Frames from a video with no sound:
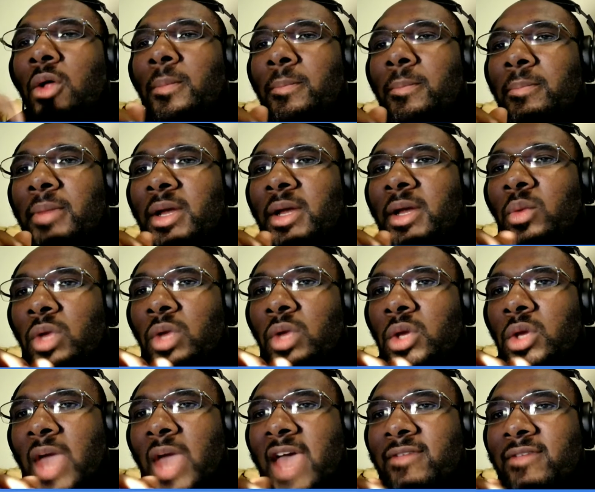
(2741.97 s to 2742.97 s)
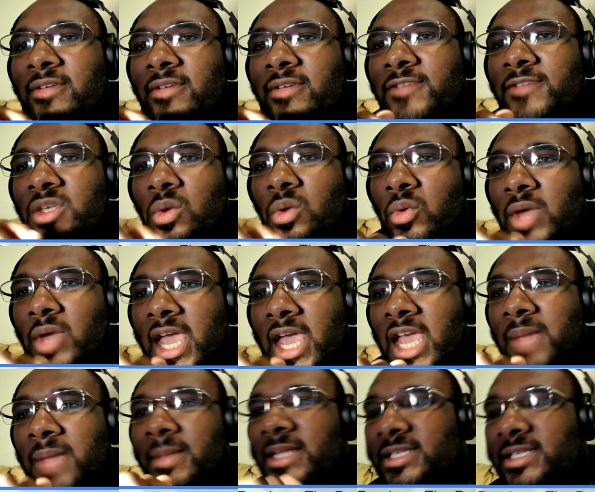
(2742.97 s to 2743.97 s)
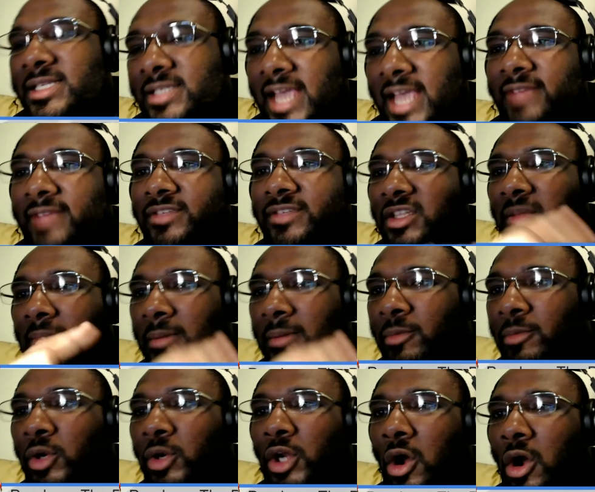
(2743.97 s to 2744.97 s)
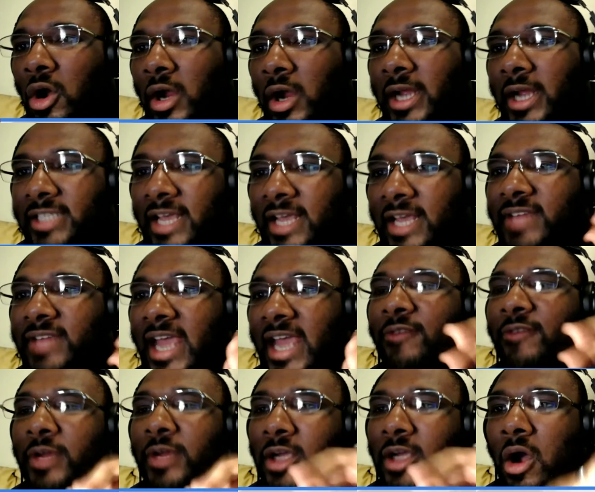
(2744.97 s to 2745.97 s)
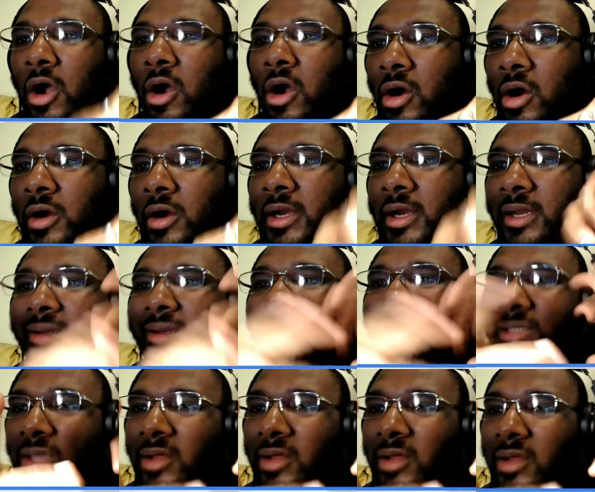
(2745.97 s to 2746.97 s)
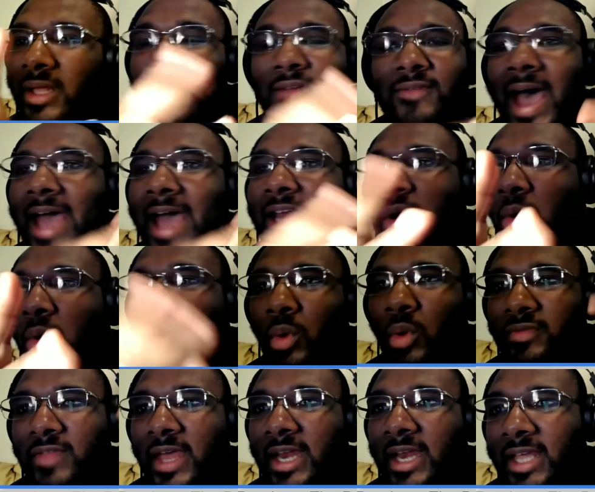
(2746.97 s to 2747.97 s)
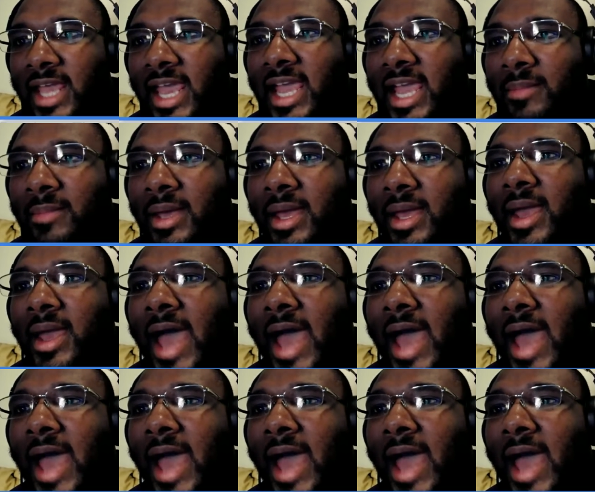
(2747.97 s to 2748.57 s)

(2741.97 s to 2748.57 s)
but when you have a physical game, it saves to the memory card. It saves to every card and does all that stuff. I don't want that game.